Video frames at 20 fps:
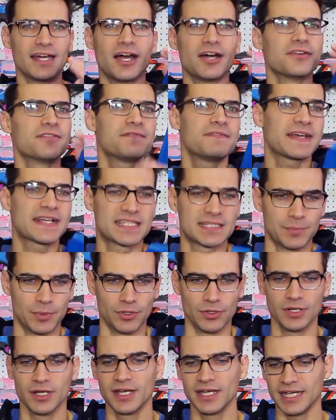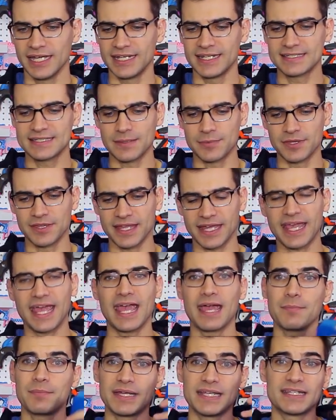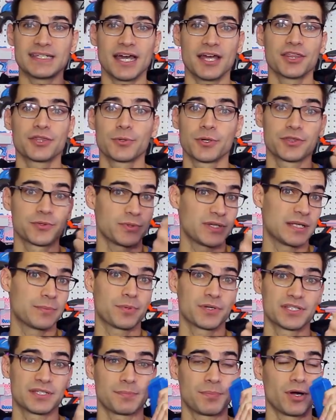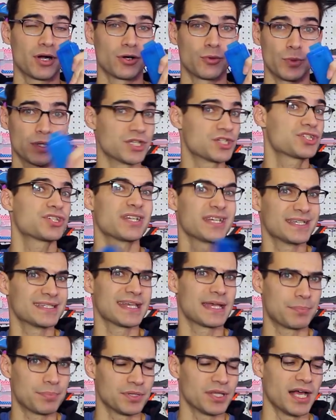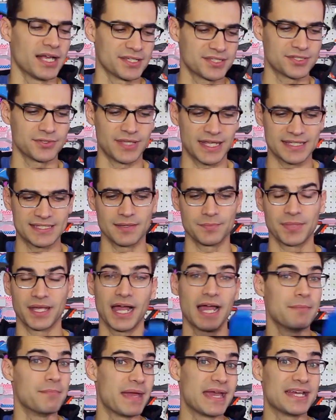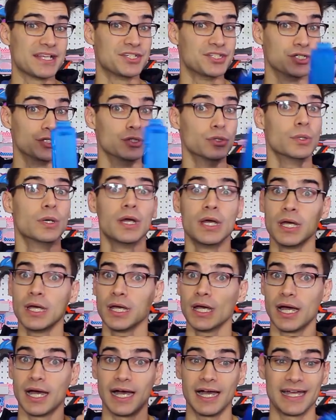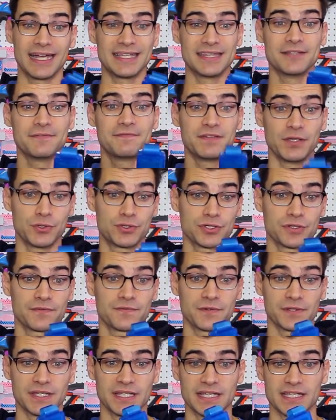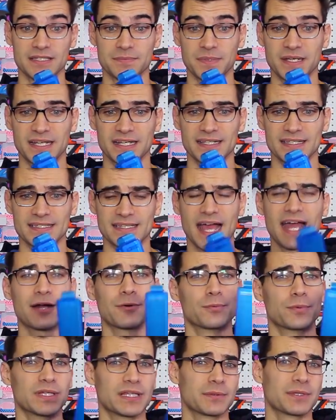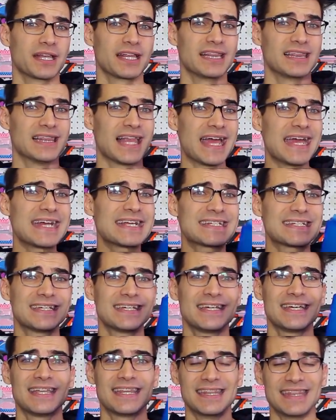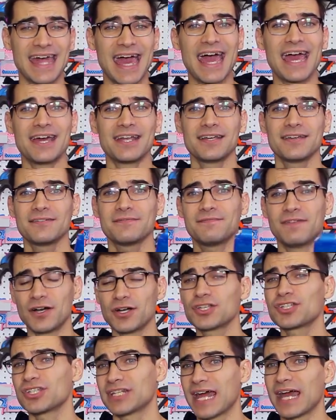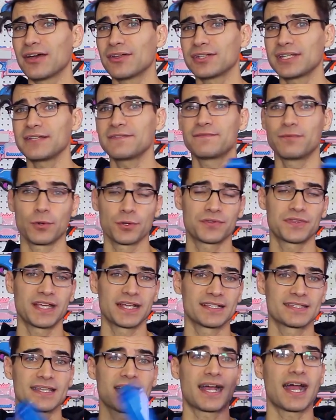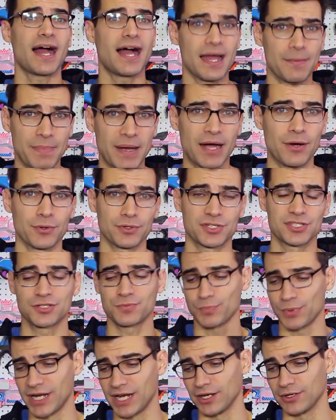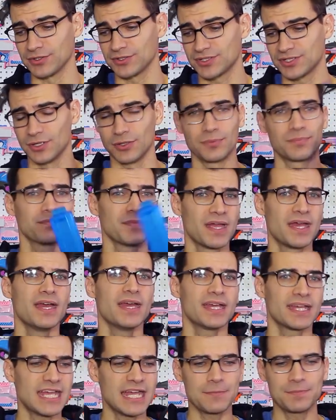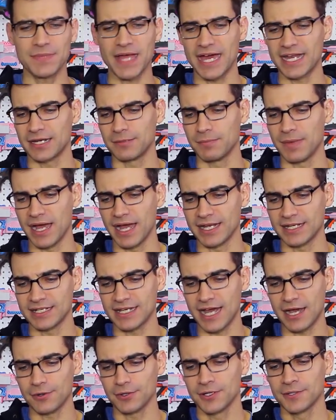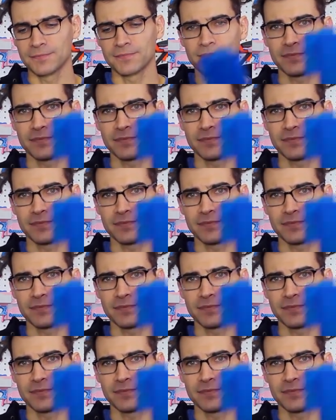unfixable. It is something that can be done through a 3D printed part, which is a plus. So that's something I may do in the future for these, because I really, really liked that functionality for things like high powered springers. So keep that in mind. Now,